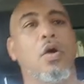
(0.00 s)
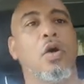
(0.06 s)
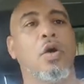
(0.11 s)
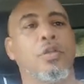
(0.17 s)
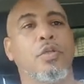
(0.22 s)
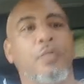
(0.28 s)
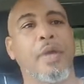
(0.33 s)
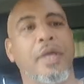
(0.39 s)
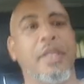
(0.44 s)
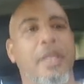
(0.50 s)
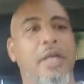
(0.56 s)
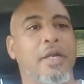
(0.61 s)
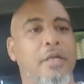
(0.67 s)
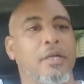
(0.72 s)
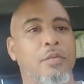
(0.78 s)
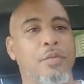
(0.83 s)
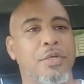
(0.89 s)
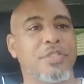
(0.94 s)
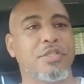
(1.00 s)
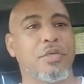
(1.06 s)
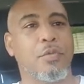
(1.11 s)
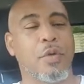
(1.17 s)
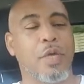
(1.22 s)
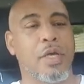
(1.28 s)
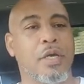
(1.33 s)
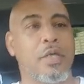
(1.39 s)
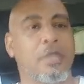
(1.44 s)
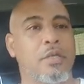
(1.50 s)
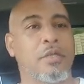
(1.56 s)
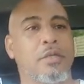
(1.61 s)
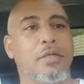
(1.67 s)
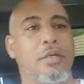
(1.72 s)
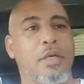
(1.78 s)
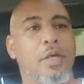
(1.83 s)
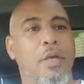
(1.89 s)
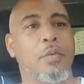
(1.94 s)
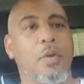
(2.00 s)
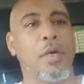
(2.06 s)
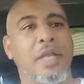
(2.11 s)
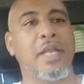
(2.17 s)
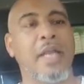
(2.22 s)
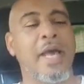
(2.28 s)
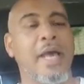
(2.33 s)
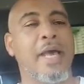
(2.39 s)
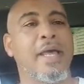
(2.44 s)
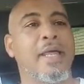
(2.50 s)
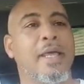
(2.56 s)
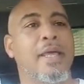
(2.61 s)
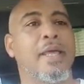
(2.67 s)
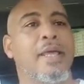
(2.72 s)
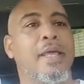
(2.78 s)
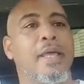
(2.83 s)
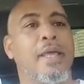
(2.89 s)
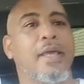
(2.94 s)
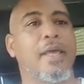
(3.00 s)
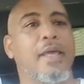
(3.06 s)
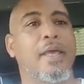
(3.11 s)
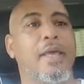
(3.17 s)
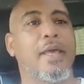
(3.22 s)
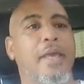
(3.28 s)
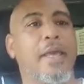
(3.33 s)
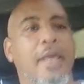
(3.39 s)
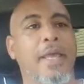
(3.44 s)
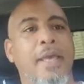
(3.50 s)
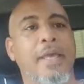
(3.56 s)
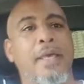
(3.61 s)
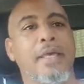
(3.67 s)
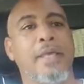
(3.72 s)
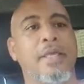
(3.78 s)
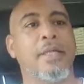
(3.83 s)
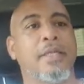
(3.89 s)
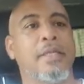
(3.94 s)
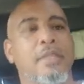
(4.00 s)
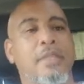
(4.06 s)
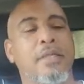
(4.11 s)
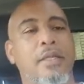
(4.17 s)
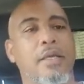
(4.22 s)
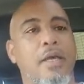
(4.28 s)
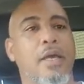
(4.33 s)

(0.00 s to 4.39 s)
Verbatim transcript: on the way there to wish her well and whatnot. And